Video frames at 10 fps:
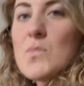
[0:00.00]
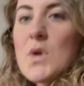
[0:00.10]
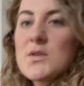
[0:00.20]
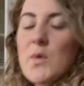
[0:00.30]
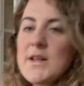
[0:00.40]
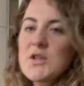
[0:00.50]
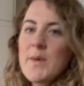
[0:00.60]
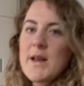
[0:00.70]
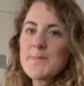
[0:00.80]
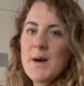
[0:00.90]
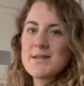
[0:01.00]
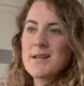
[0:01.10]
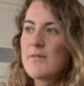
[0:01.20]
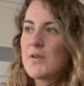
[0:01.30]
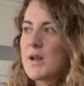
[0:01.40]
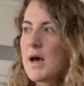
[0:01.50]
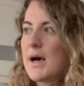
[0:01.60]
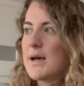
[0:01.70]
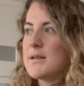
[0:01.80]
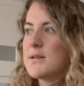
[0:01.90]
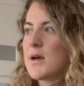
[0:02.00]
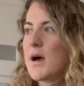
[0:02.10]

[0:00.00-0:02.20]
22 minutes past 11 and